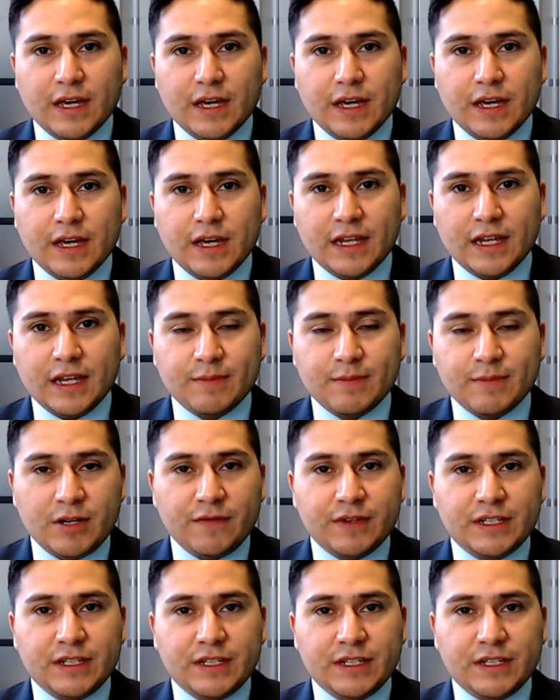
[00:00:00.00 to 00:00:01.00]
And it's a bit
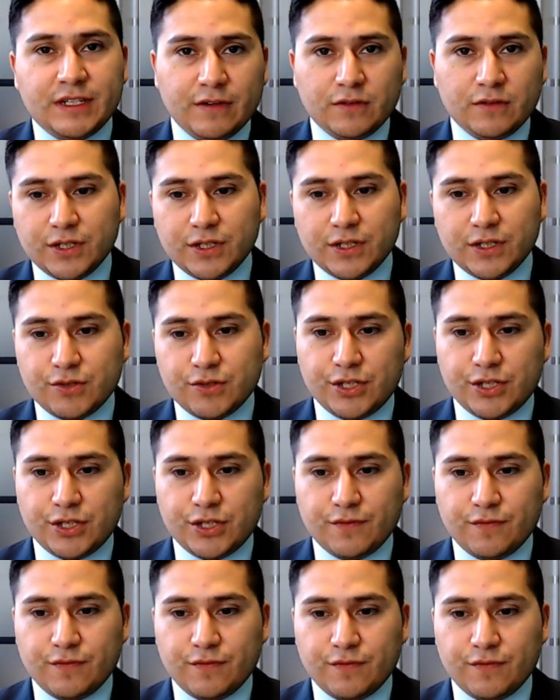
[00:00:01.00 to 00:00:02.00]
of a difficult
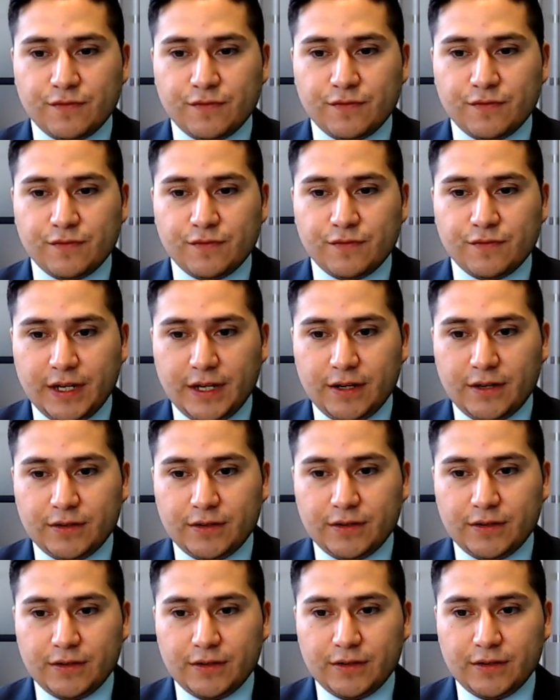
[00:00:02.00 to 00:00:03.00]
situation for the market here
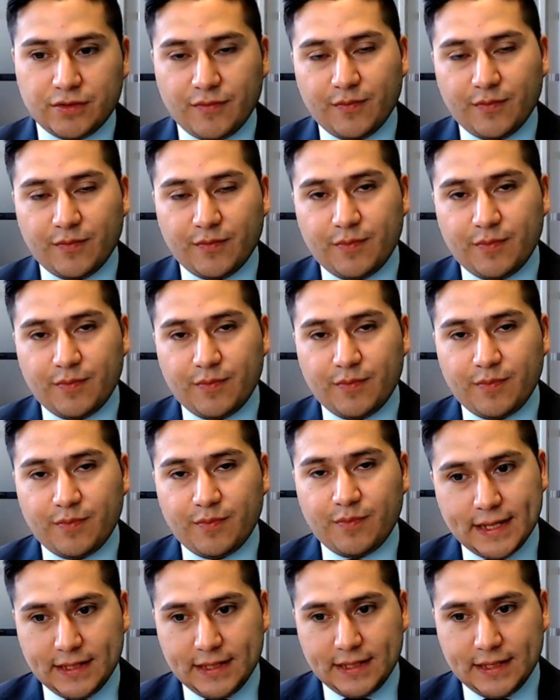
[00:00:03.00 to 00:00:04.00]
to sort of buy
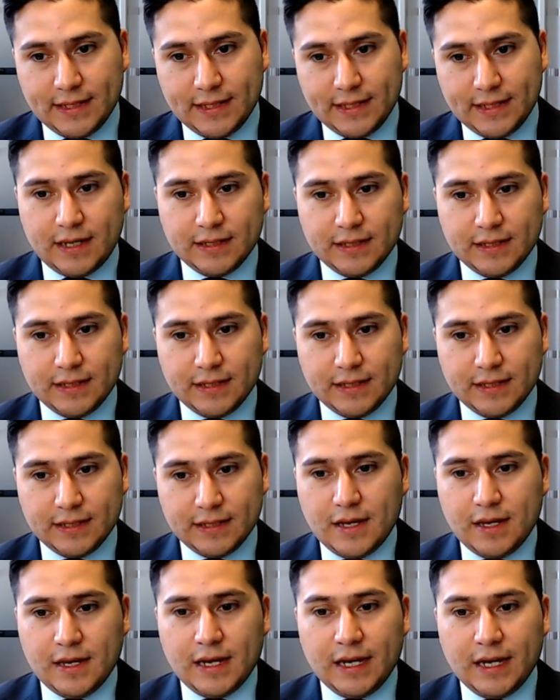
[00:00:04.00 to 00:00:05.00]
at these highs.
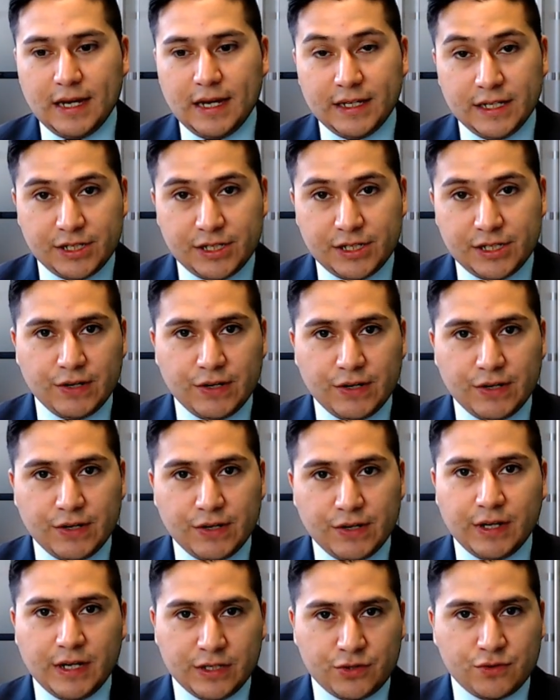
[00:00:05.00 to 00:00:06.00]
I did show
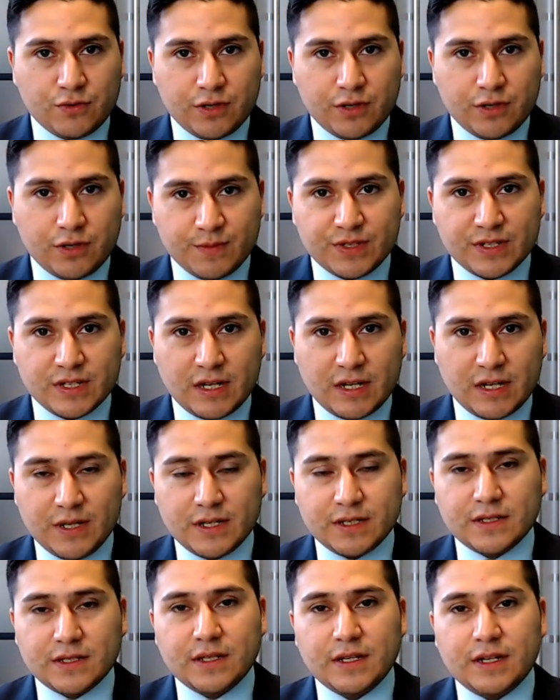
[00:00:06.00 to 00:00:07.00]
you a short-term setup
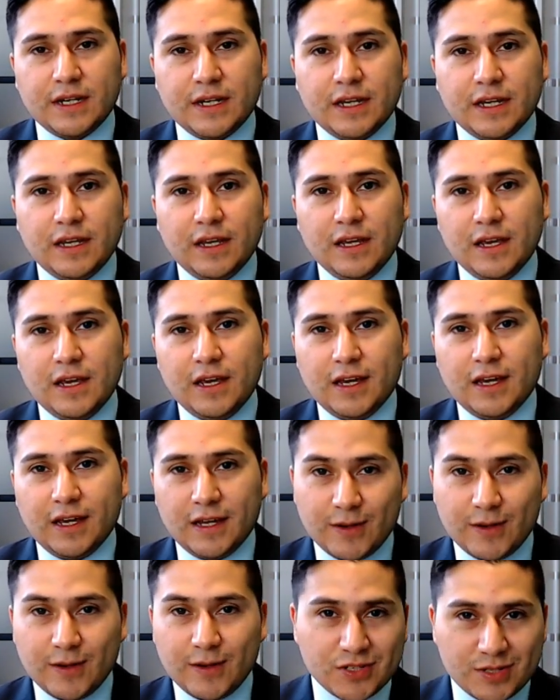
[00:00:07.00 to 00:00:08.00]
yesterday,
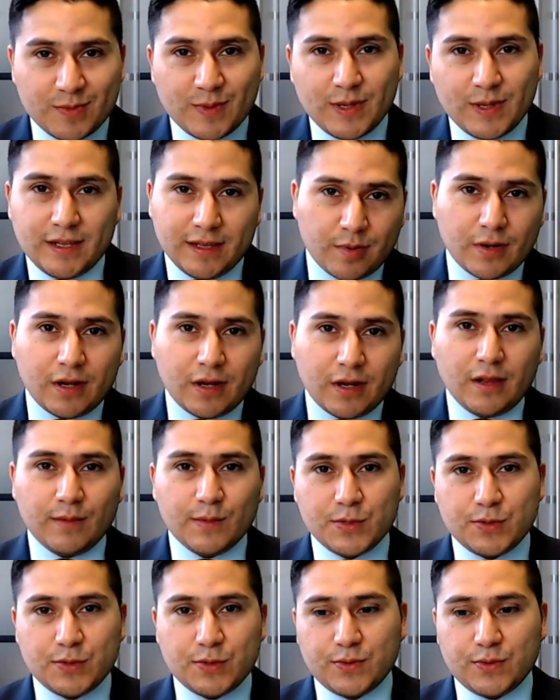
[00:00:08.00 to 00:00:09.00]
and I also explained the
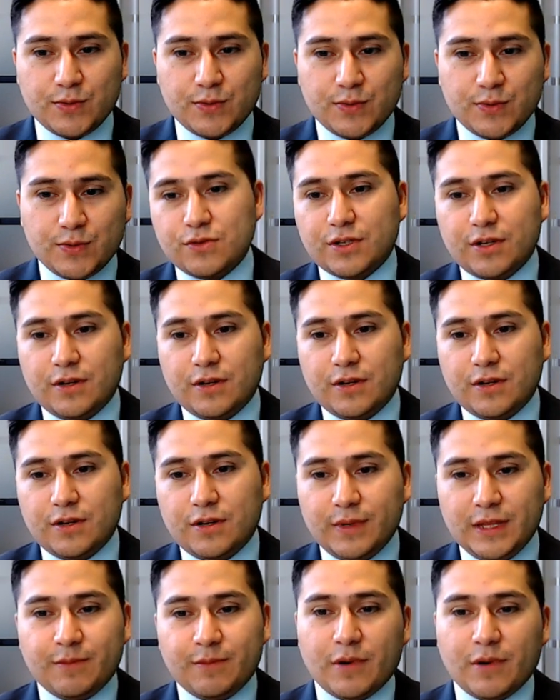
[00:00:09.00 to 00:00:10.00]
problems with trading
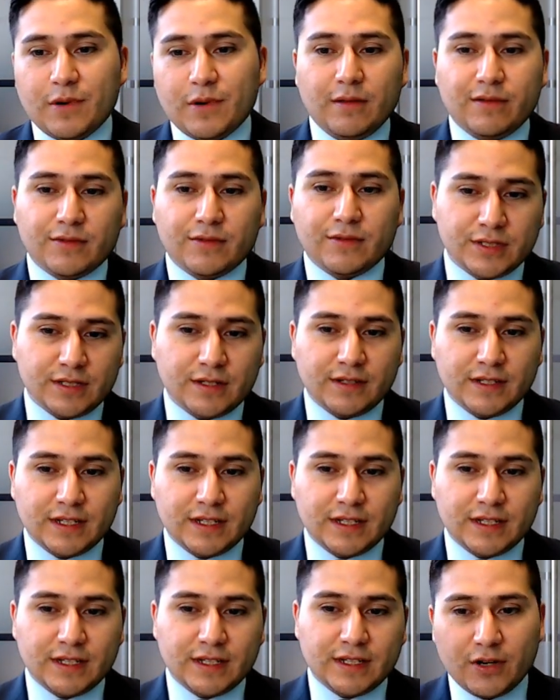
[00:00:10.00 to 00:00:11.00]
short-term, and the problem was here
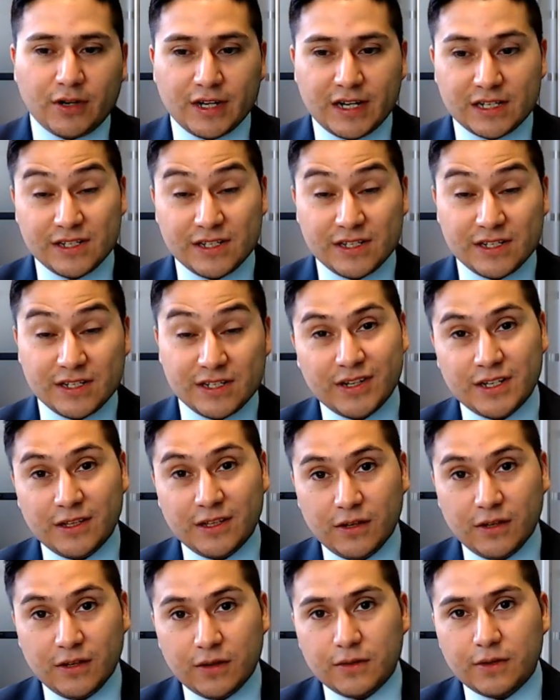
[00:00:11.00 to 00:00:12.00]
that the market actually traded
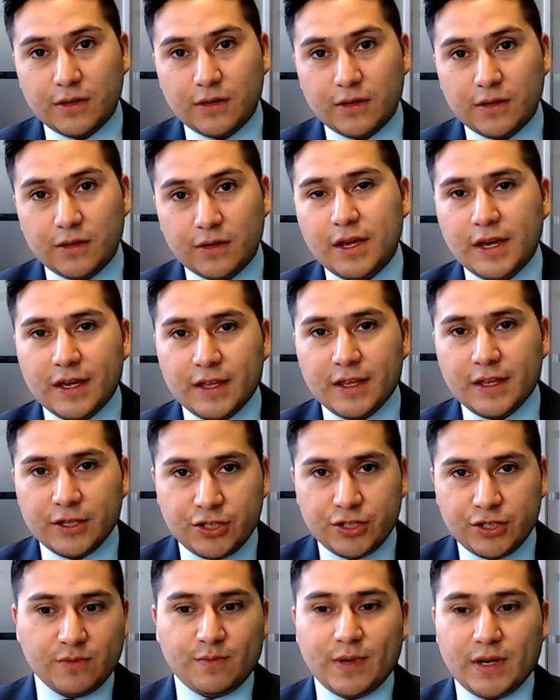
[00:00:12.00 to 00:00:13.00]
lower
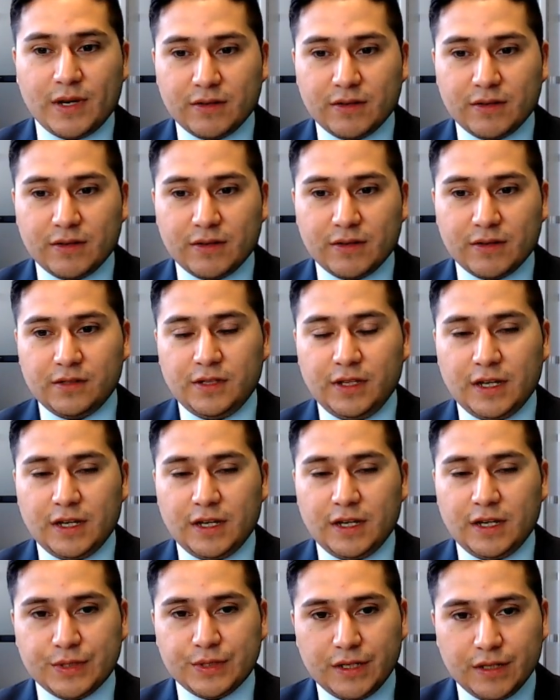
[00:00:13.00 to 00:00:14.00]
just to bounce to the
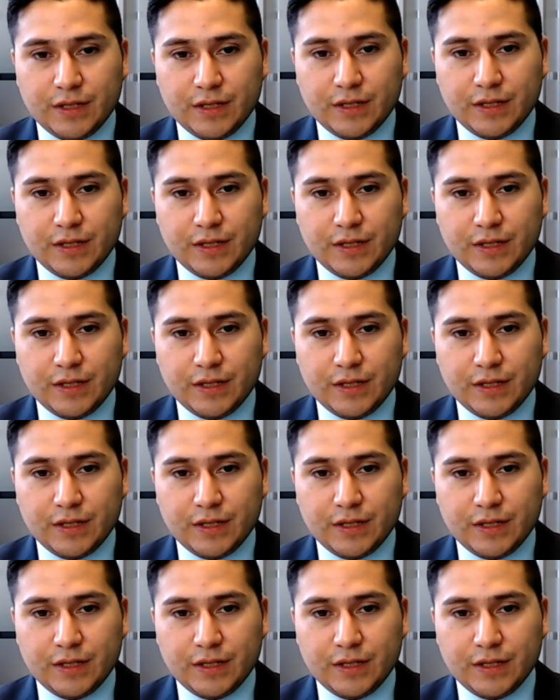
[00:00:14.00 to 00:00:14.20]
upside.